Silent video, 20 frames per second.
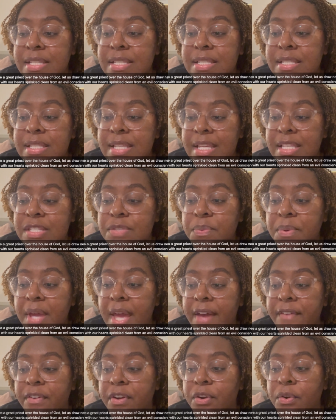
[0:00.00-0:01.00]
since we
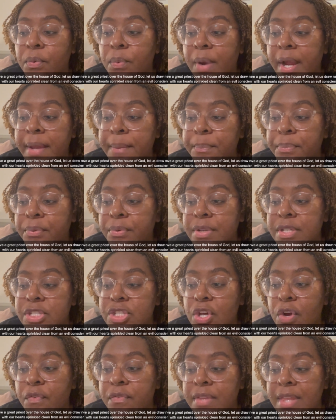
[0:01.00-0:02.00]
have a great priest
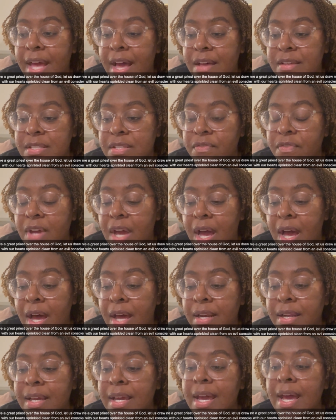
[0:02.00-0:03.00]
over the house of
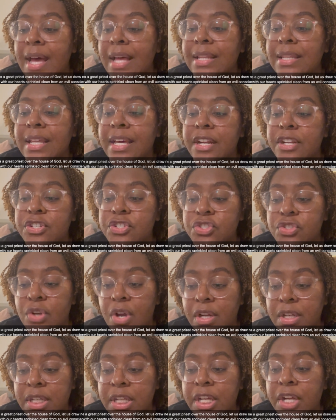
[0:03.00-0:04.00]
God, let us
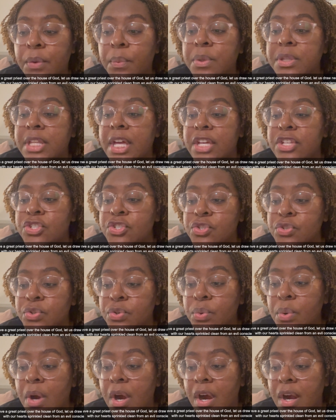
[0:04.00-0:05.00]
draw near with a
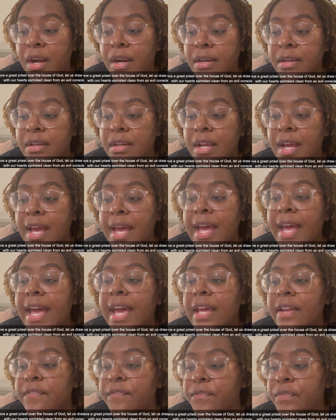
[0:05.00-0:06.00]
true heart
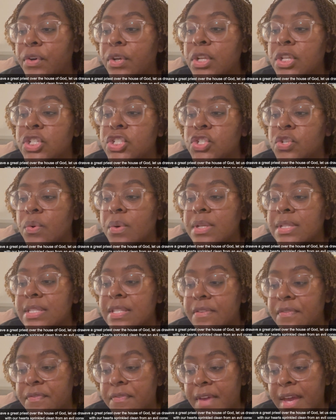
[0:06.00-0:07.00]
and full assurance
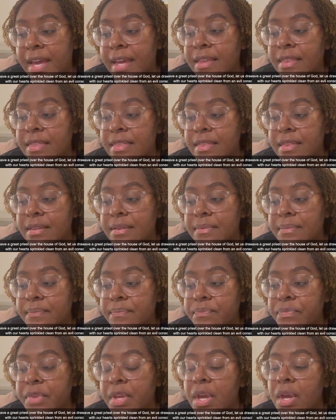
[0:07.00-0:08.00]
of faith,
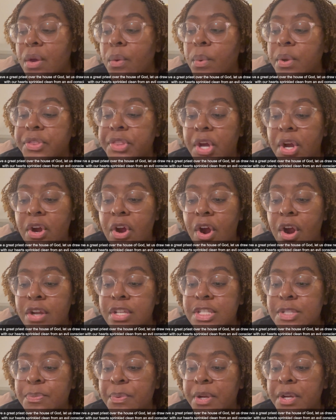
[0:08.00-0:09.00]
with our
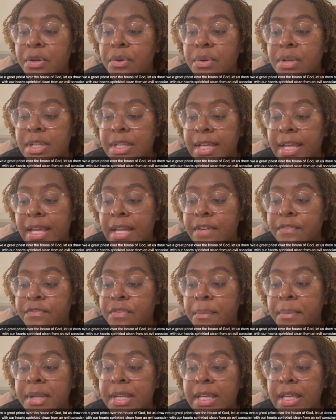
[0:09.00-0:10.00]
hearts sprinkled clean
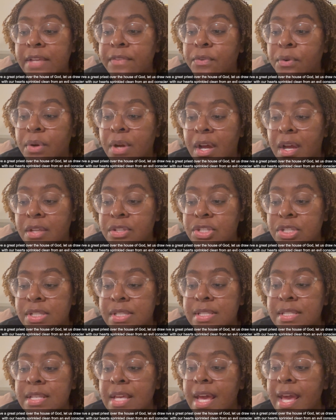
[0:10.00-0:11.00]
from an evil
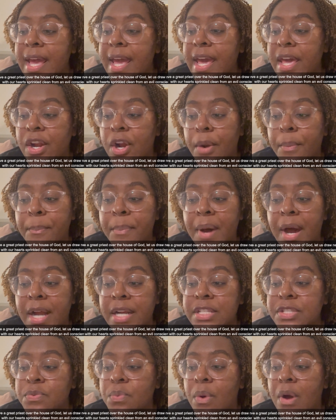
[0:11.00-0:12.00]
conscience and our
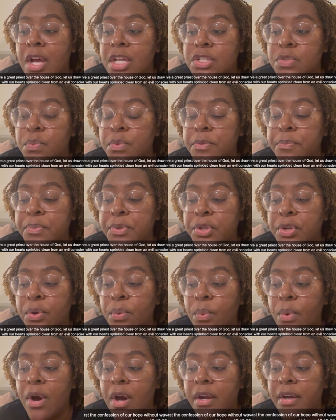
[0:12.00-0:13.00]
bodies washed with pure
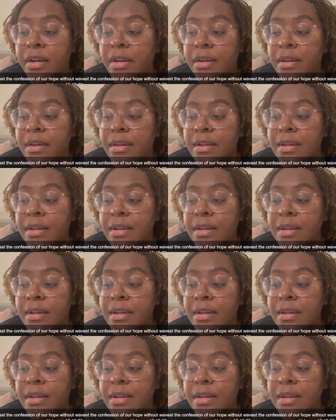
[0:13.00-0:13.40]
water.